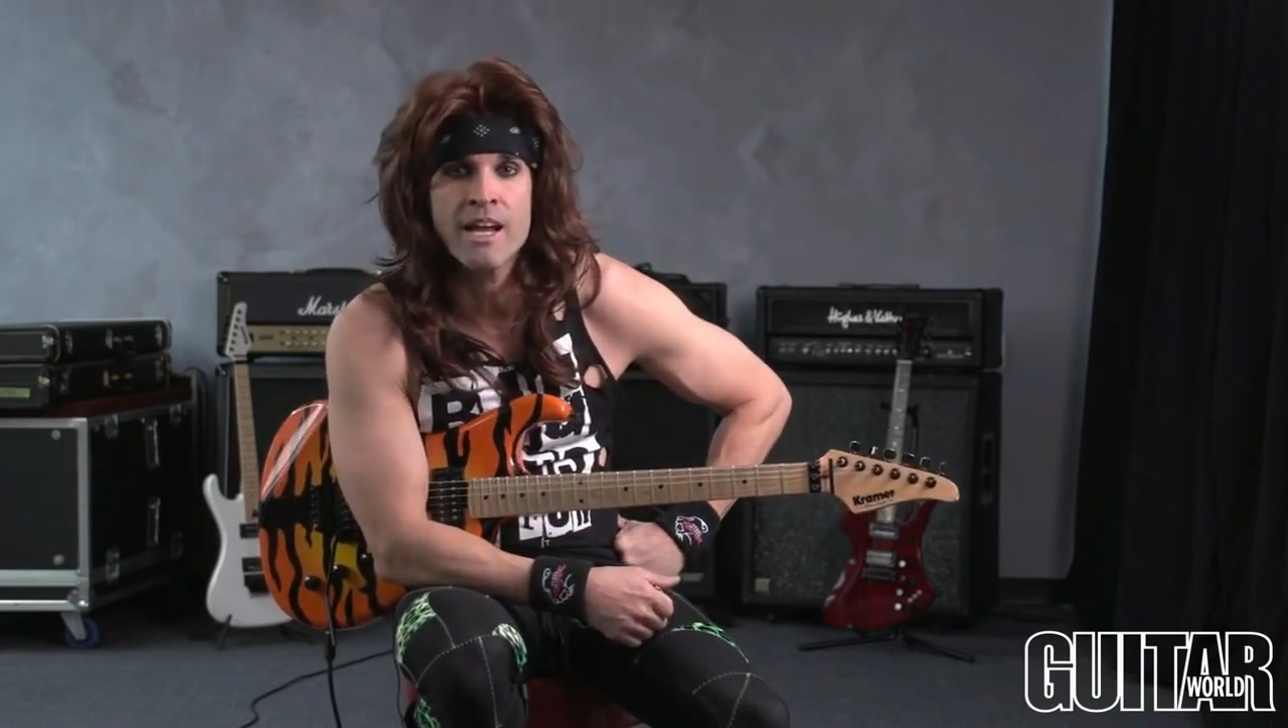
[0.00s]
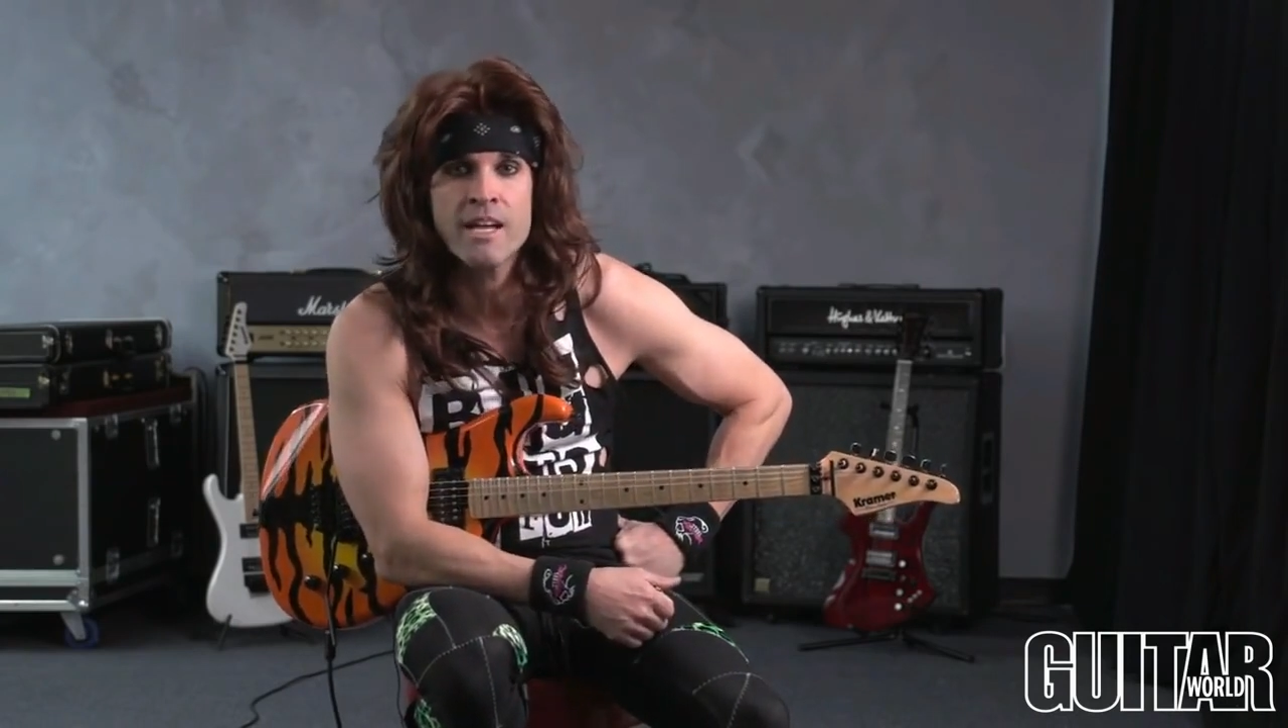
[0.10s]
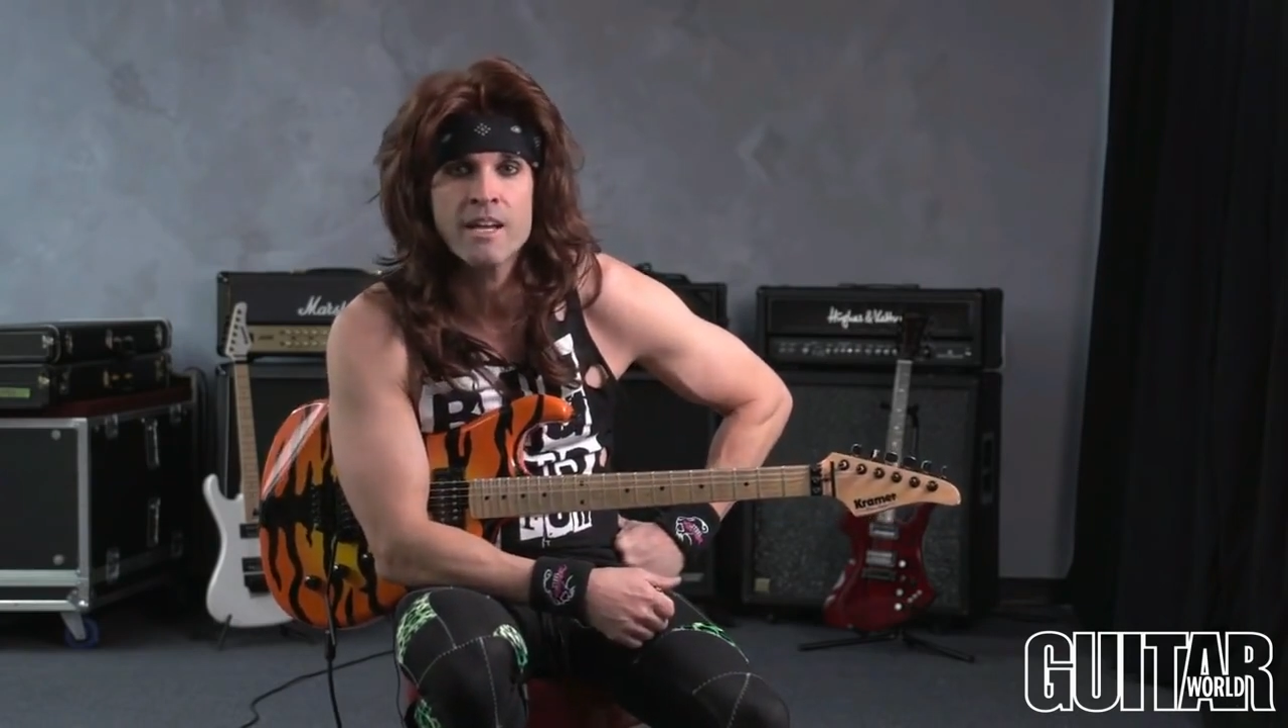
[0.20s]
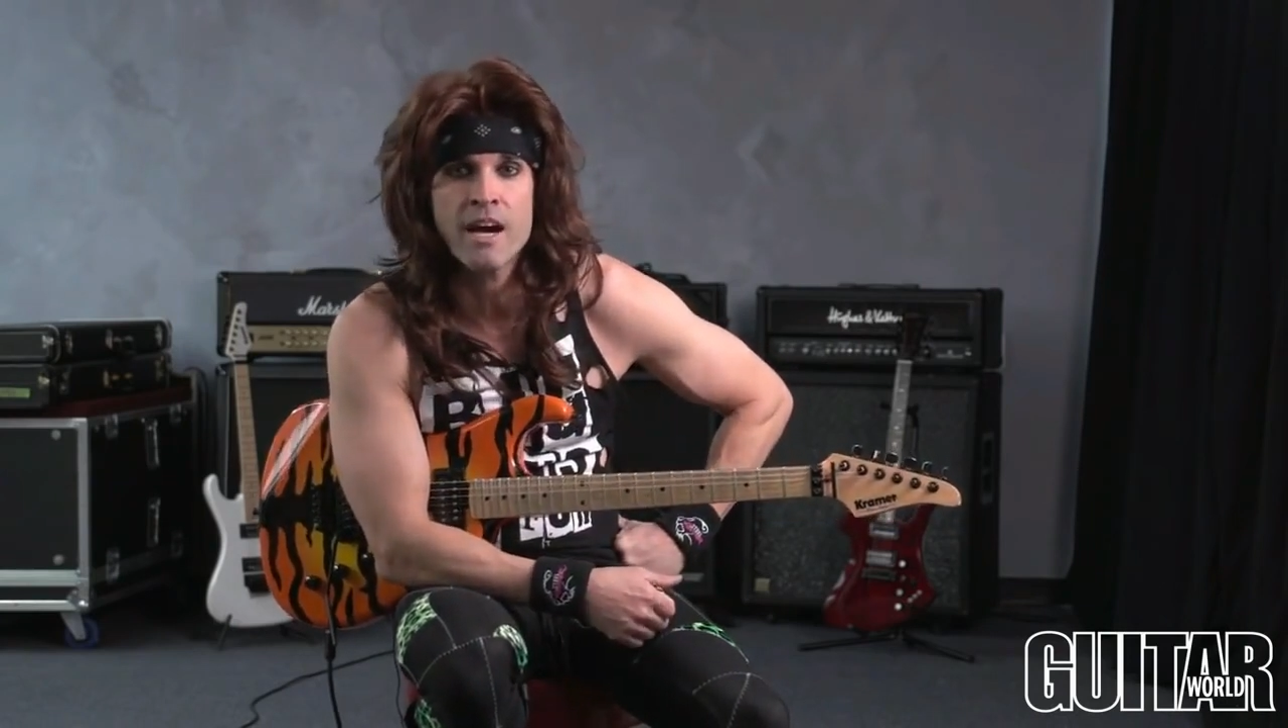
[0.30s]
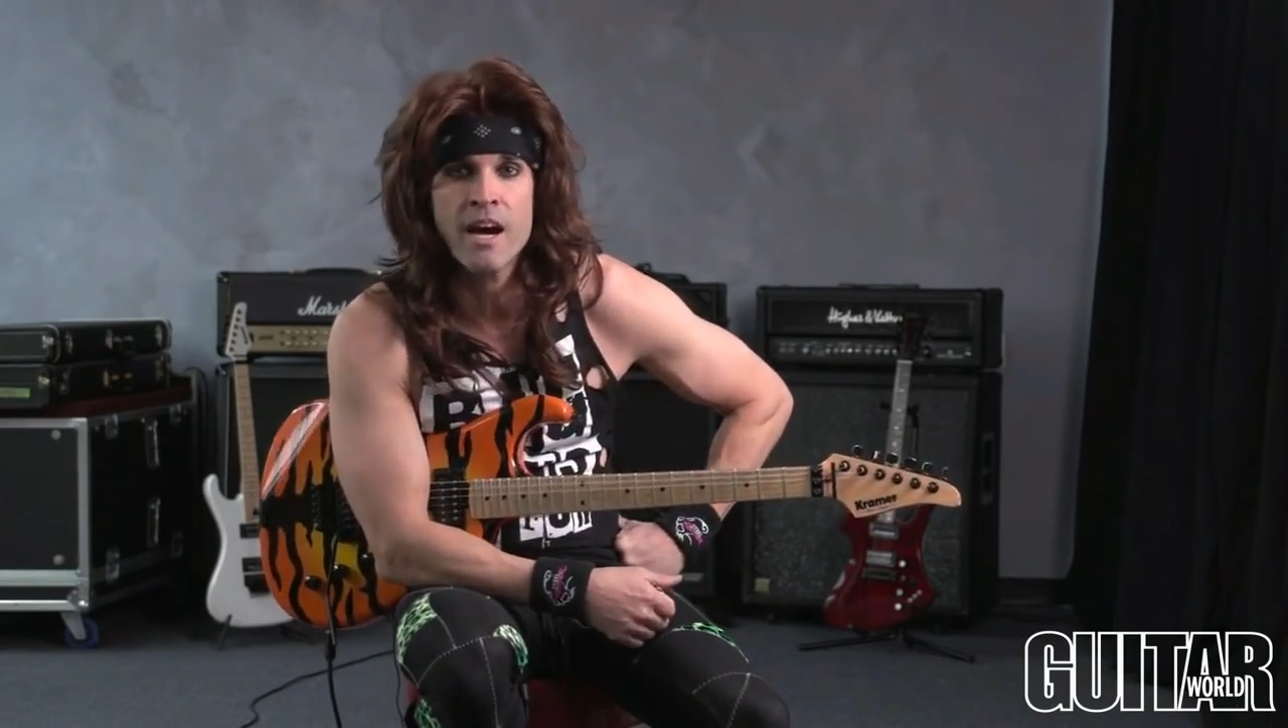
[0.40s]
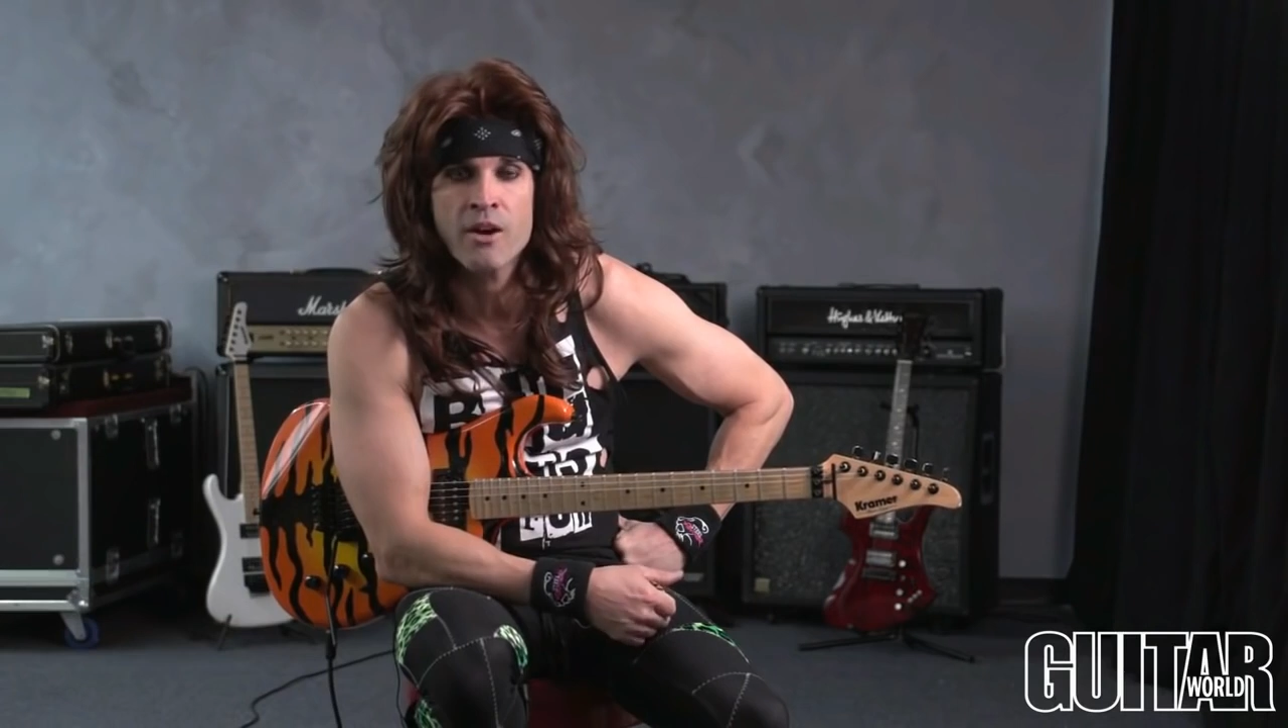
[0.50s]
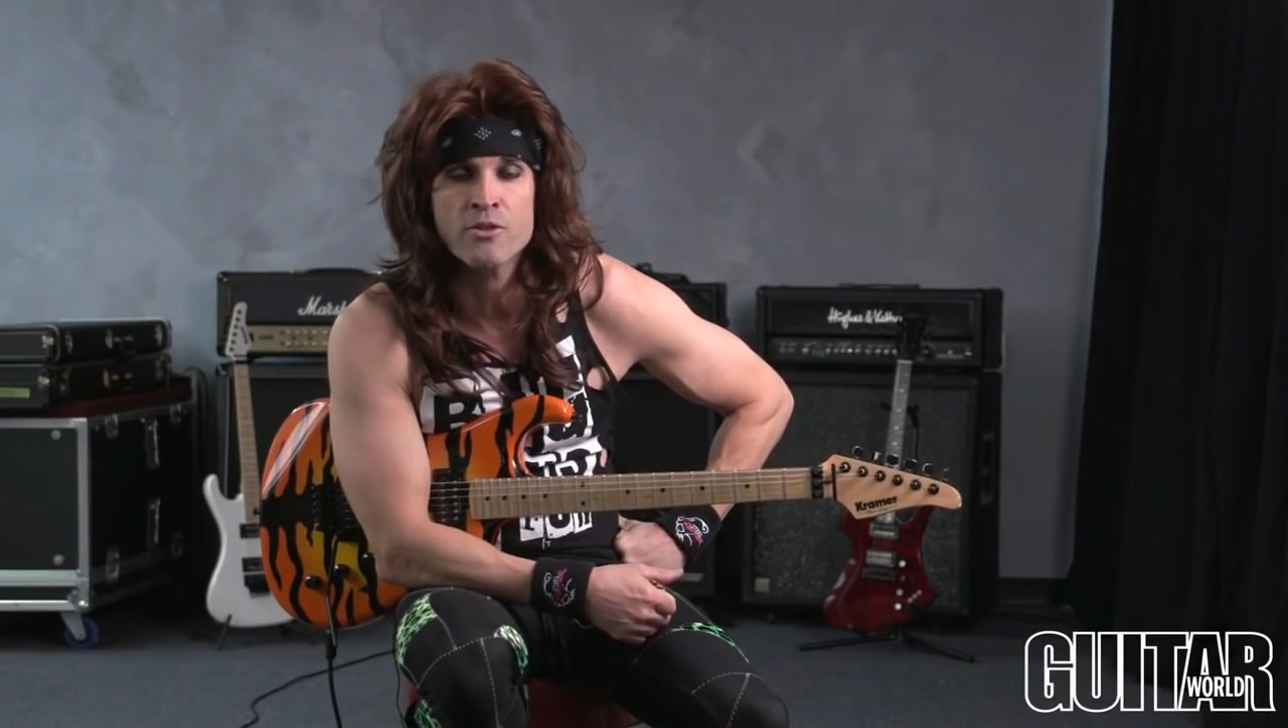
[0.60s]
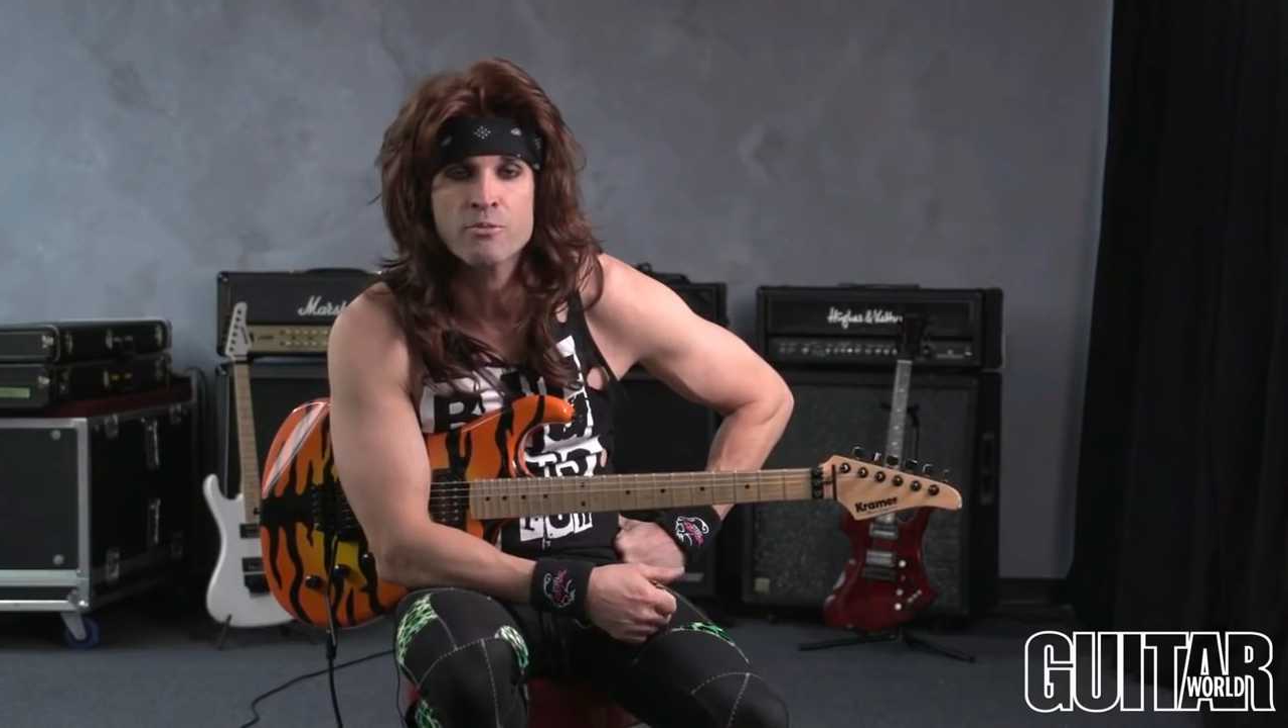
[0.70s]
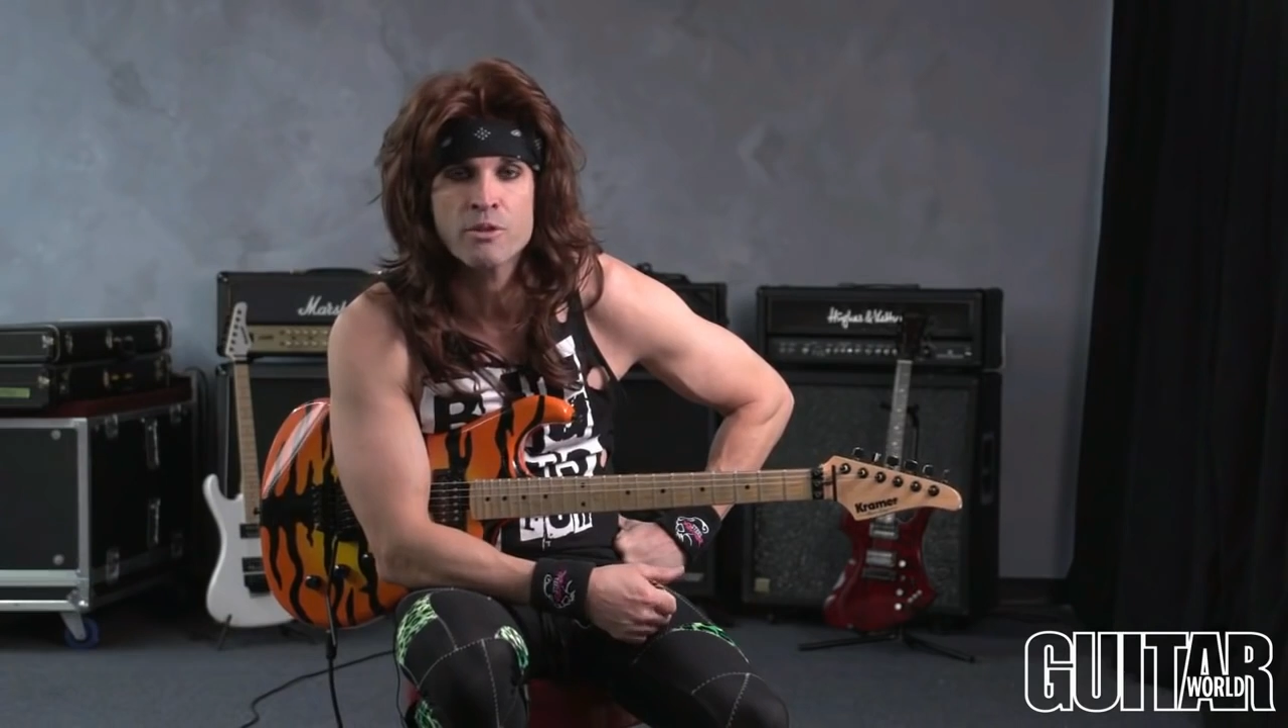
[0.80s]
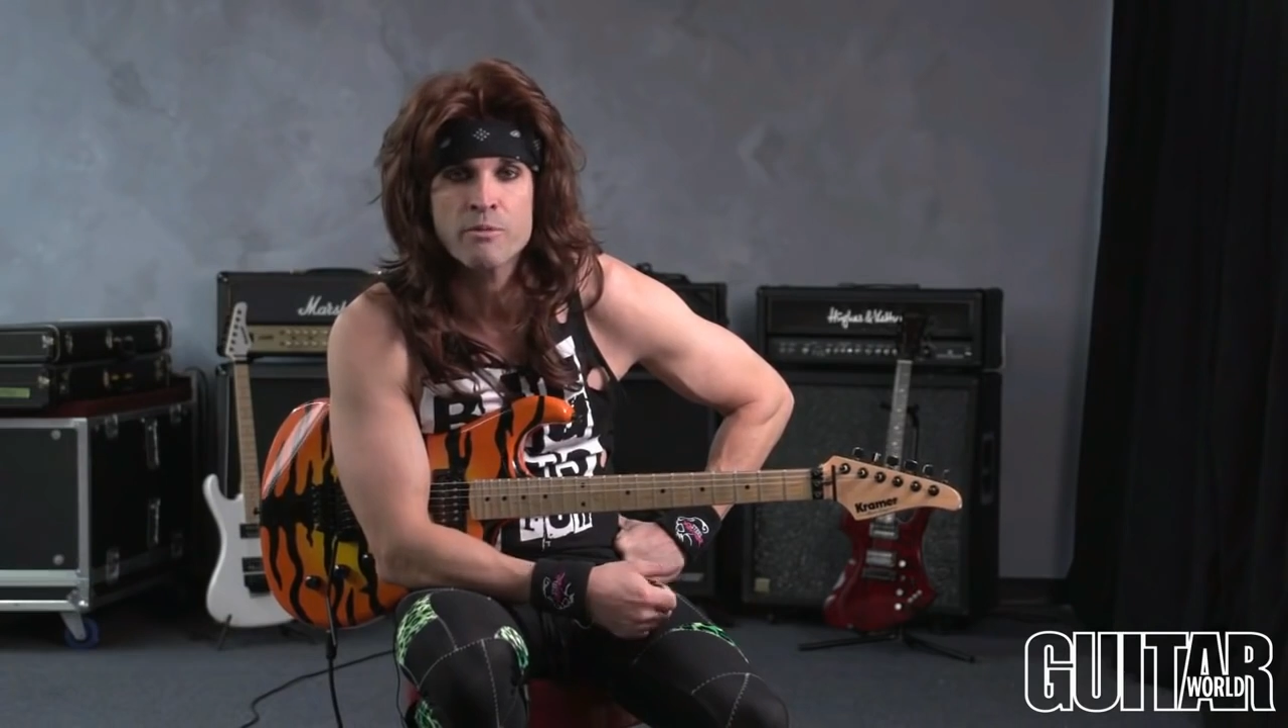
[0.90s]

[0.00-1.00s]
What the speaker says: and I also